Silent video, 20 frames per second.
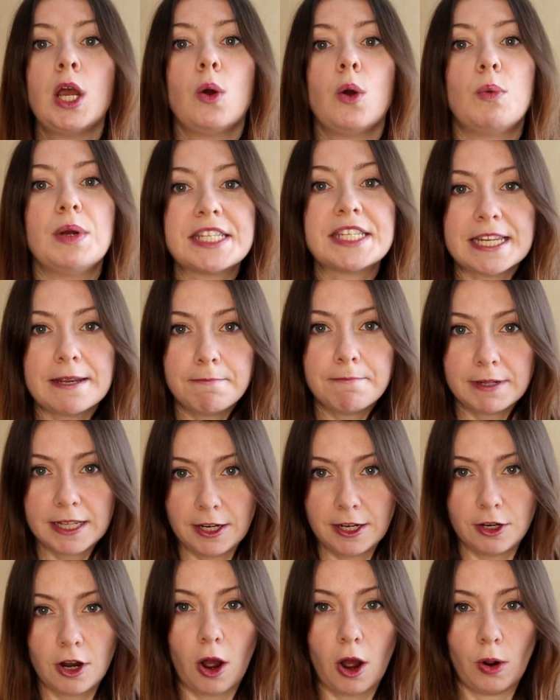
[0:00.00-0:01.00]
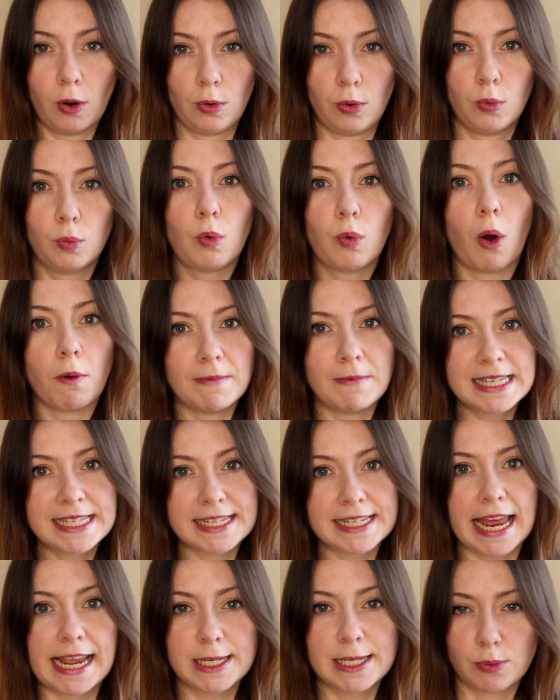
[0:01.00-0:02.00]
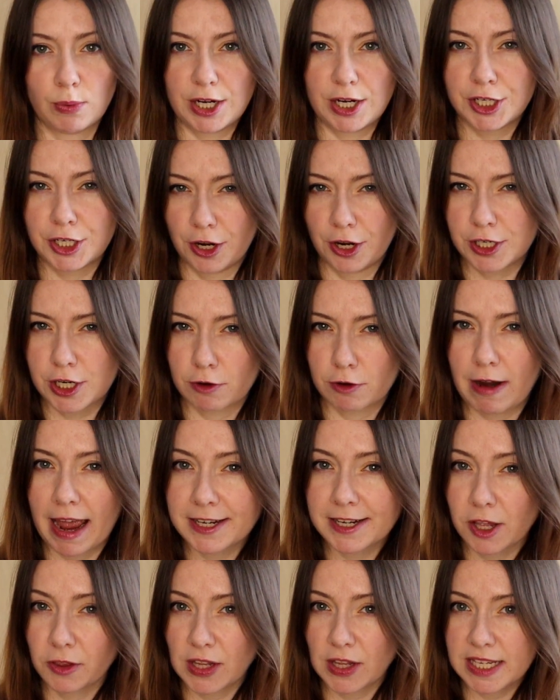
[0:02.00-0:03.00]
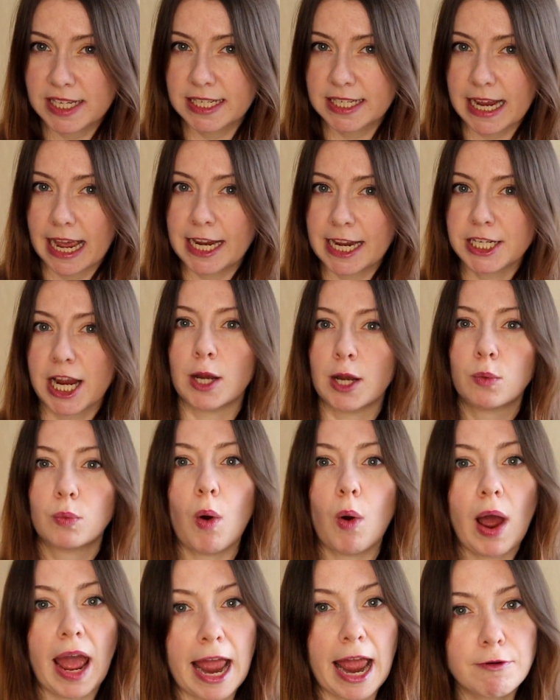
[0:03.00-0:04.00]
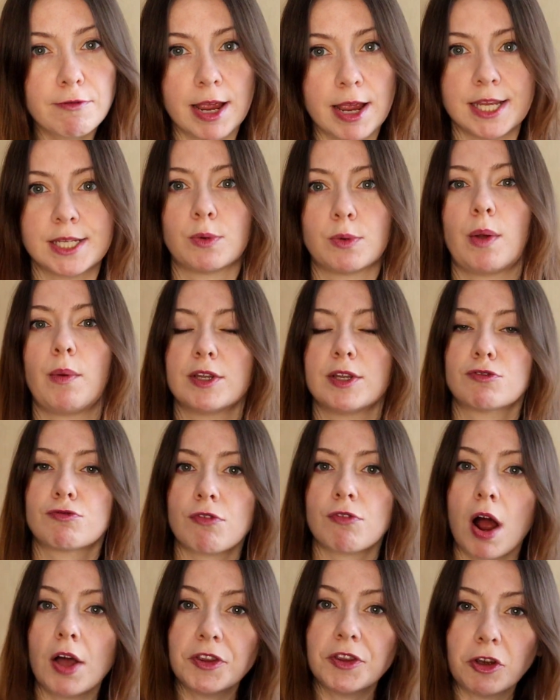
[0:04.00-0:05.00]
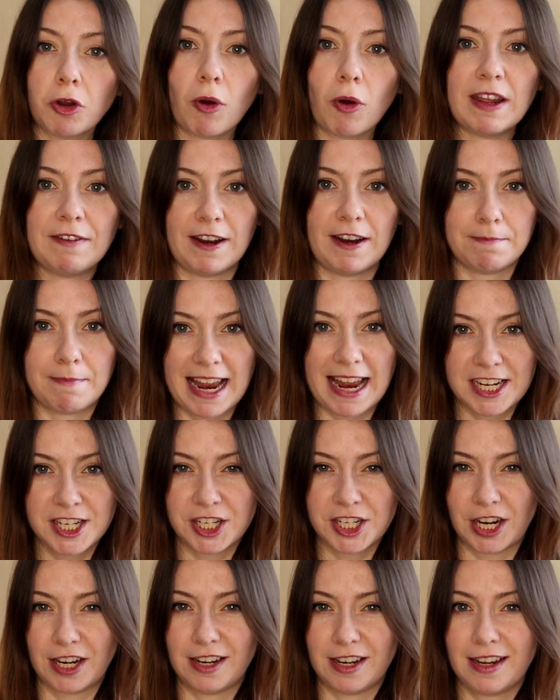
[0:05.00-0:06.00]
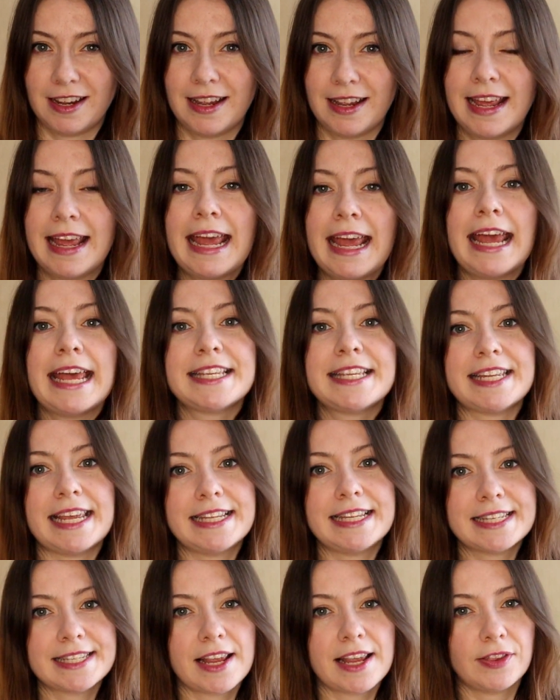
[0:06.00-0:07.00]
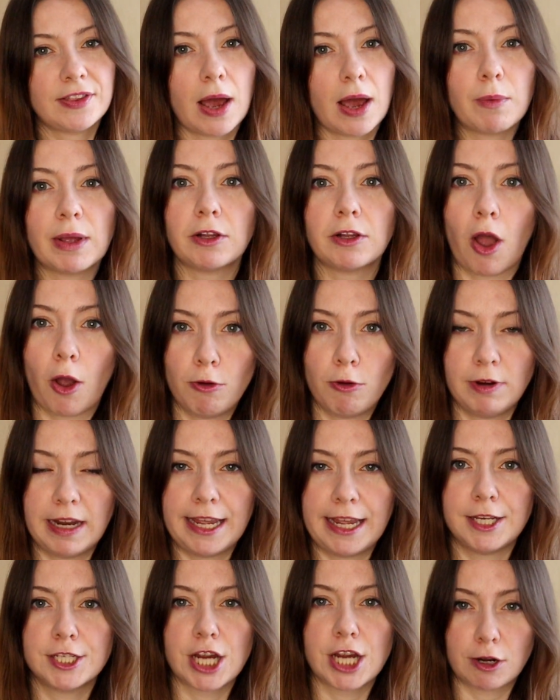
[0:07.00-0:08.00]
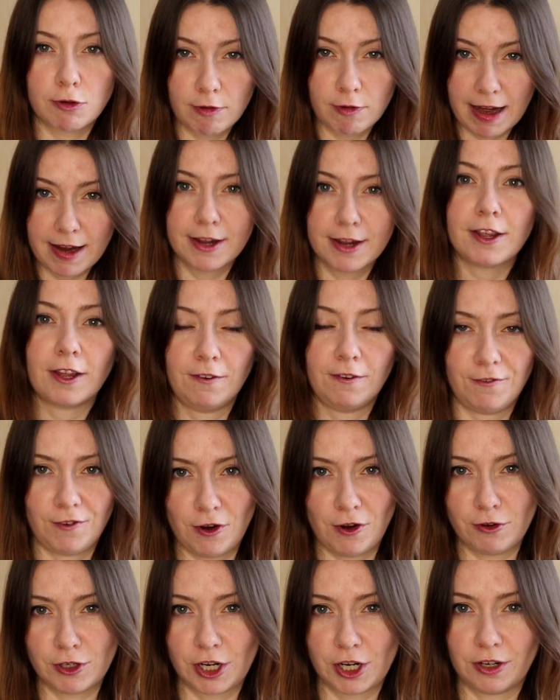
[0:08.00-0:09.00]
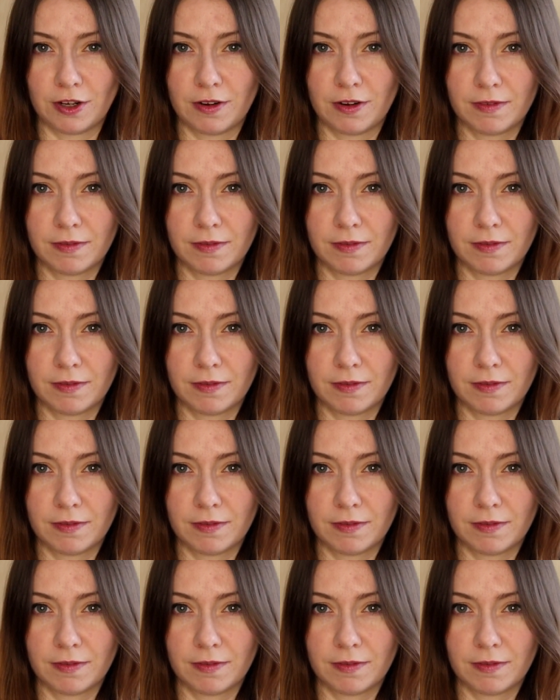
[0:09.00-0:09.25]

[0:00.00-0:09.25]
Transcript: We simply know what mistakes we should correct on this stage and what errors we would rather not even mention, since that will only generate confusion.